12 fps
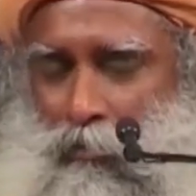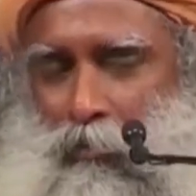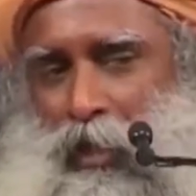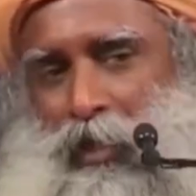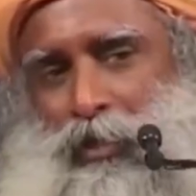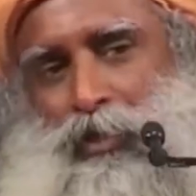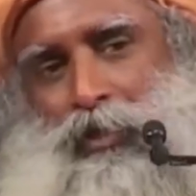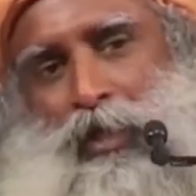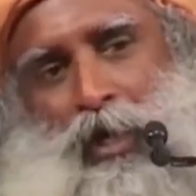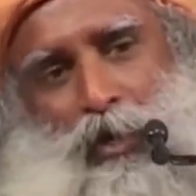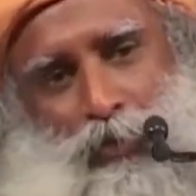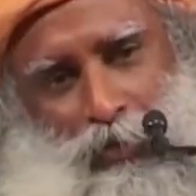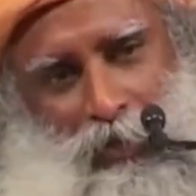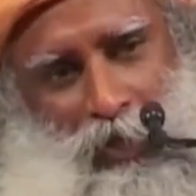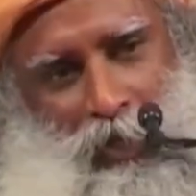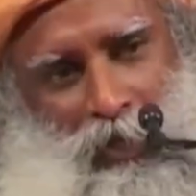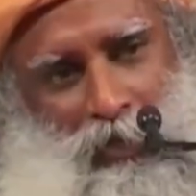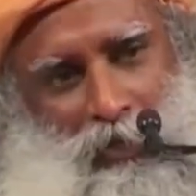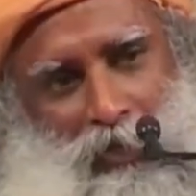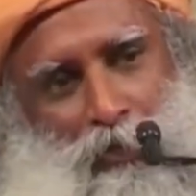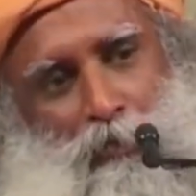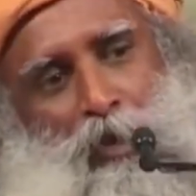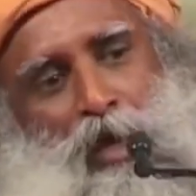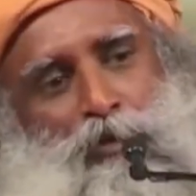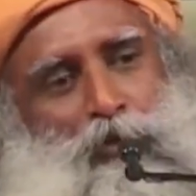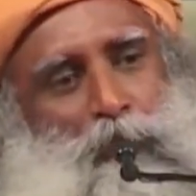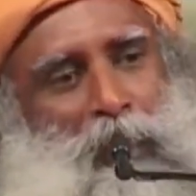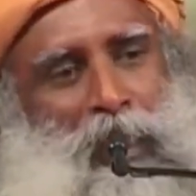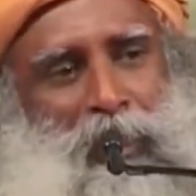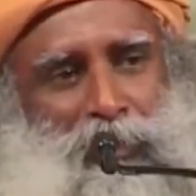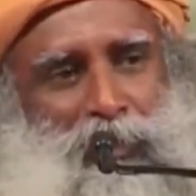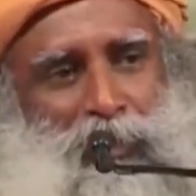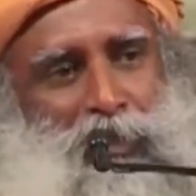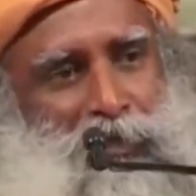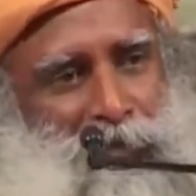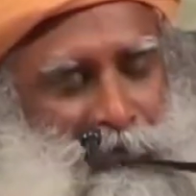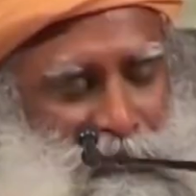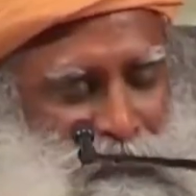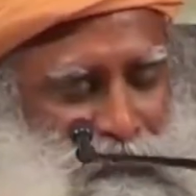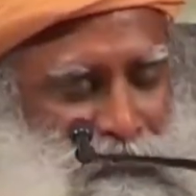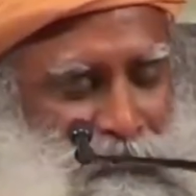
managing the outside is bound to be accidental.